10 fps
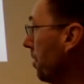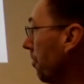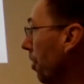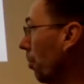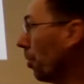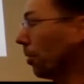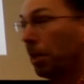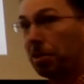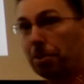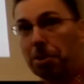figure out what our
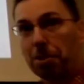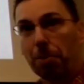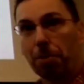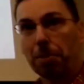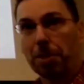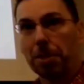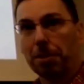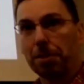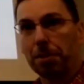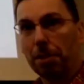concentration of protein
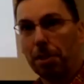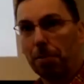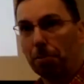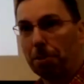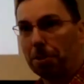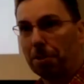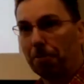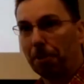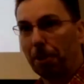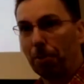is, pretty easy to
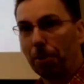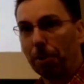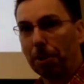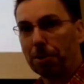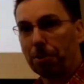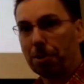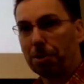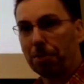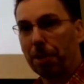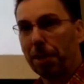figure out what our concentration
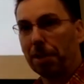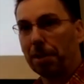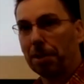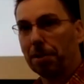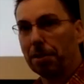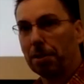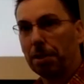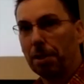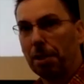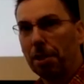of ligand is,
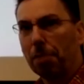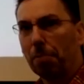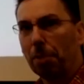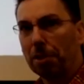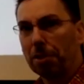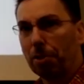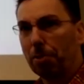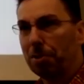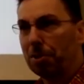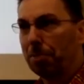but it's
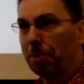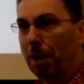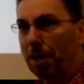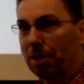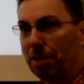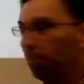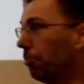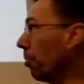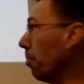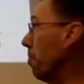almost impossible
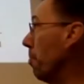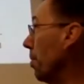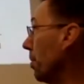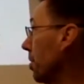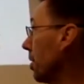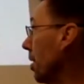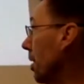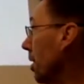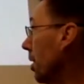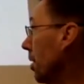for most
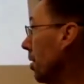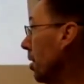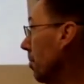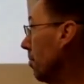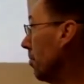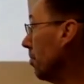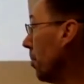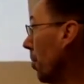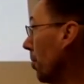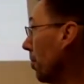
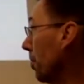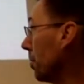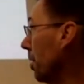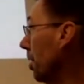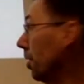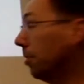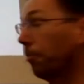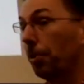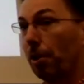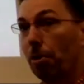partners to
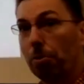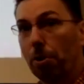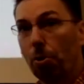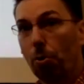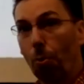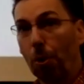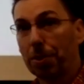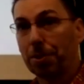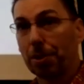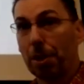figure out
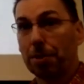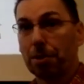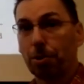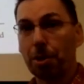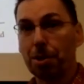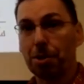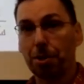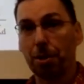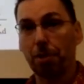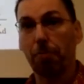what's the concentration
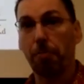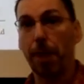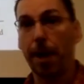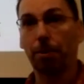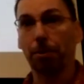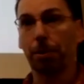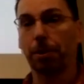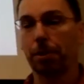of bound